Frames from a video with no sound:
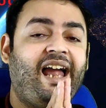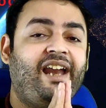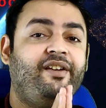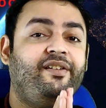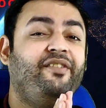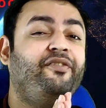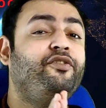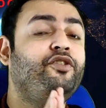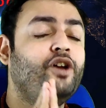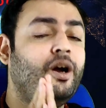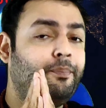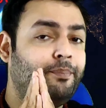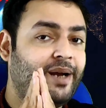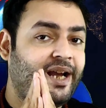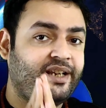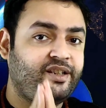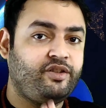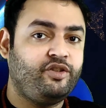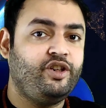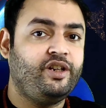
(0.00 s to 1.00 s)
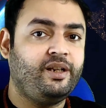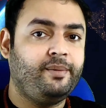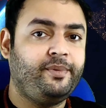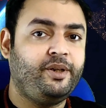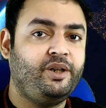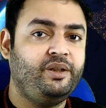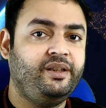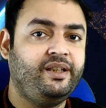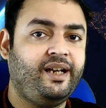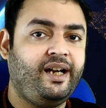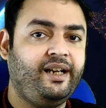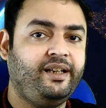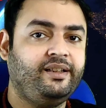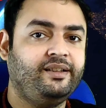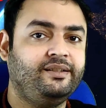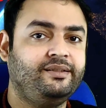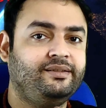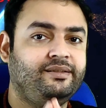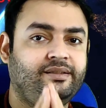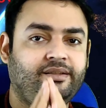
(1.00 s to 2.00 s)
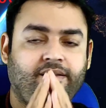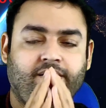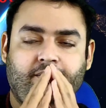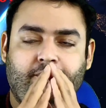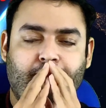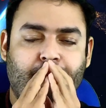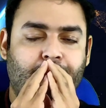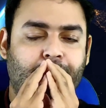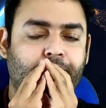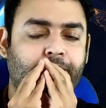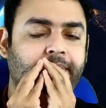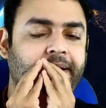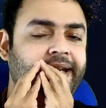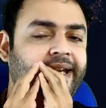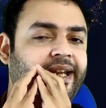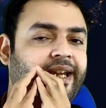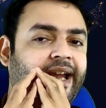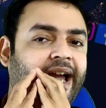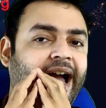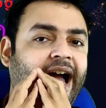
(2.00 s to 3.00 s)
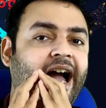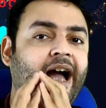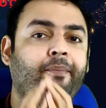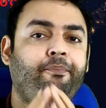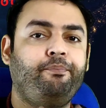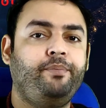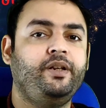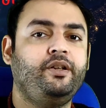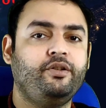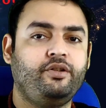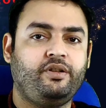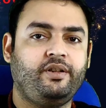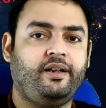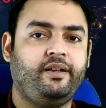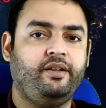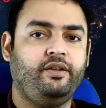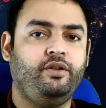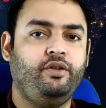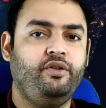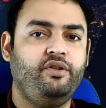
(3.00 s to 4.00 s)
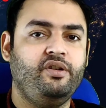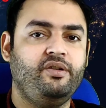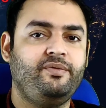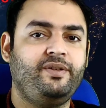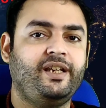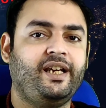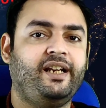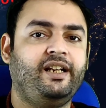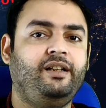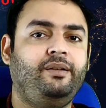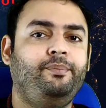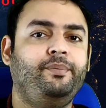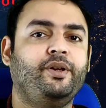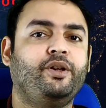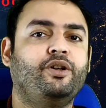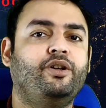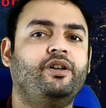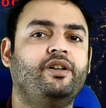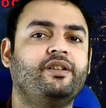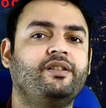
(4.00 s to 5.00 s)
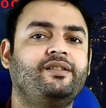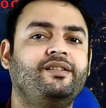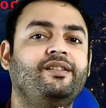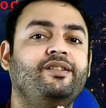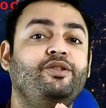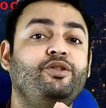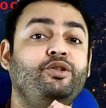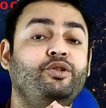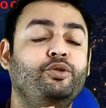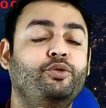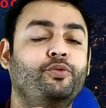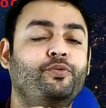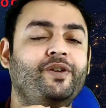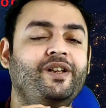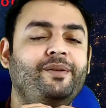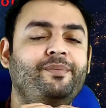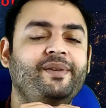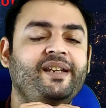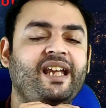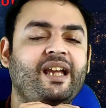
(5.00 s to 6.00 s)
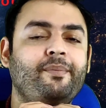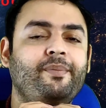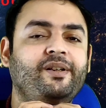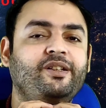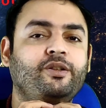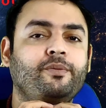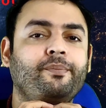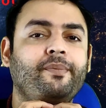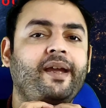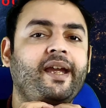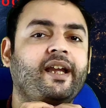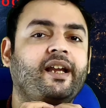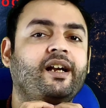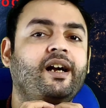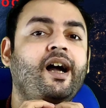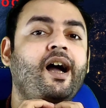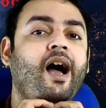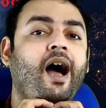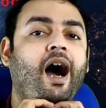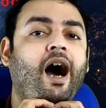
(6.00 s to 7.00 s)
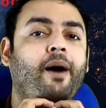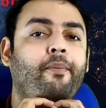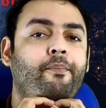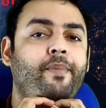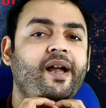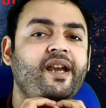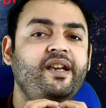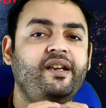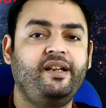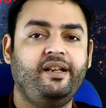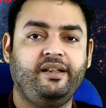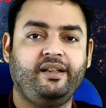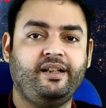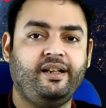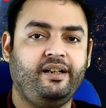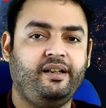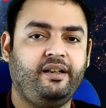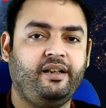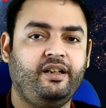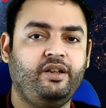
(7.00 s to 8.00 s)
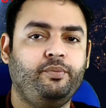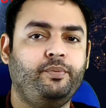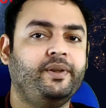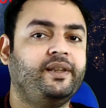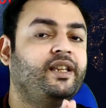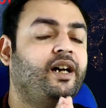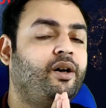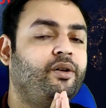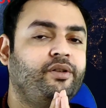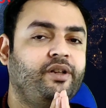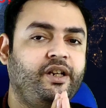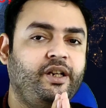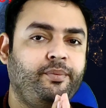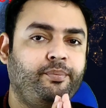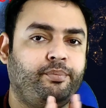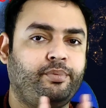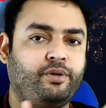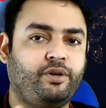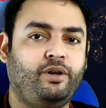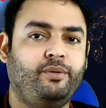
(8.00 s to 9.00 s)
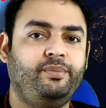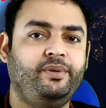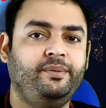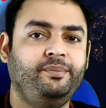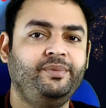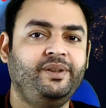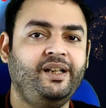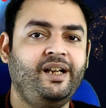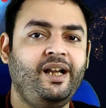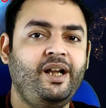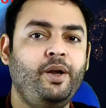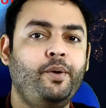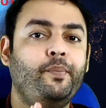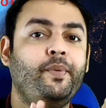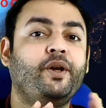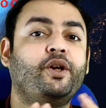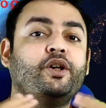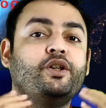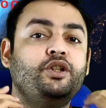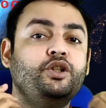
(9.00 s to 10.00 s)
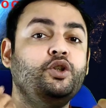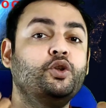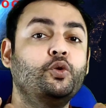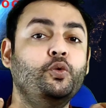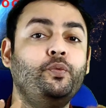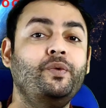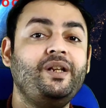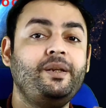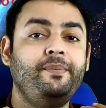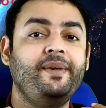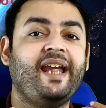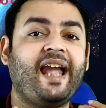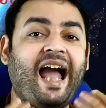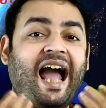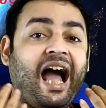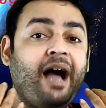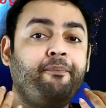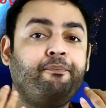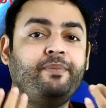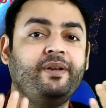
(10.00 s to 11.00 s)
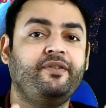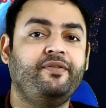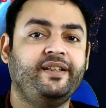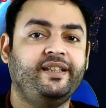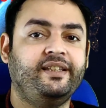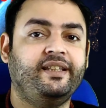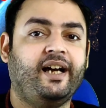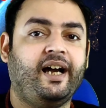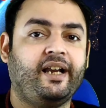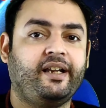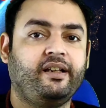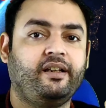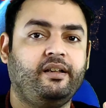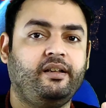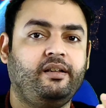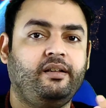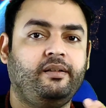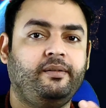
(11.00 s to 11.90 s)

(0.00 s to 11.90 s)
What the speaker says: And if you're passionate about that, be happy to start a YouTube channel, because you will be able to make abundant content without any problem, because you will be happy with that.